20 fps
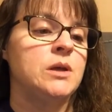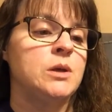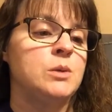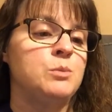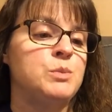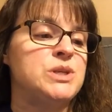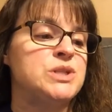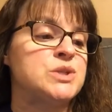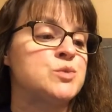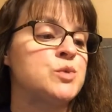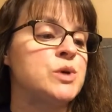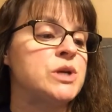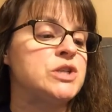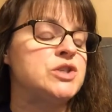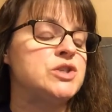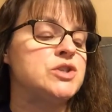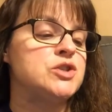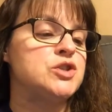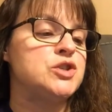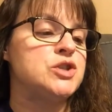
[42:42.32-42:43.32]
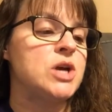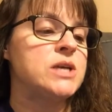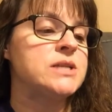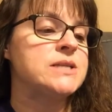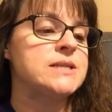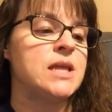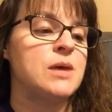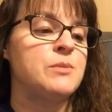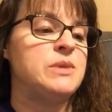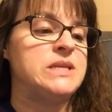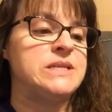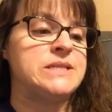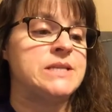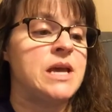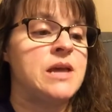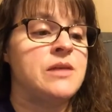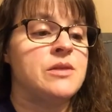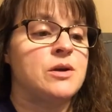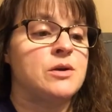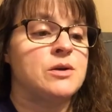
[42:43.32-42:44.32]
Ms. Rich just let me
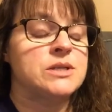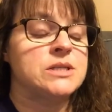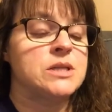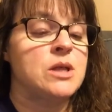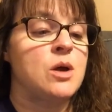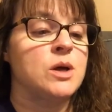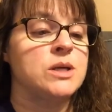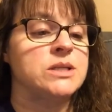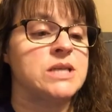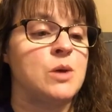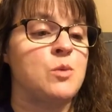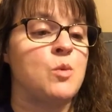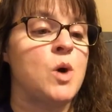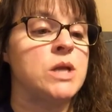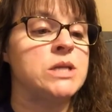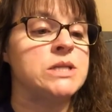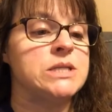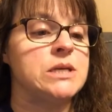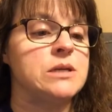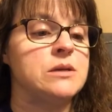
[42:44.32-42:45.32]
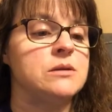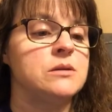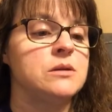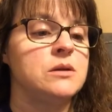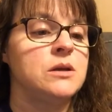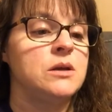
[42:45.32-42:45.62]
stay there as long as I wanted.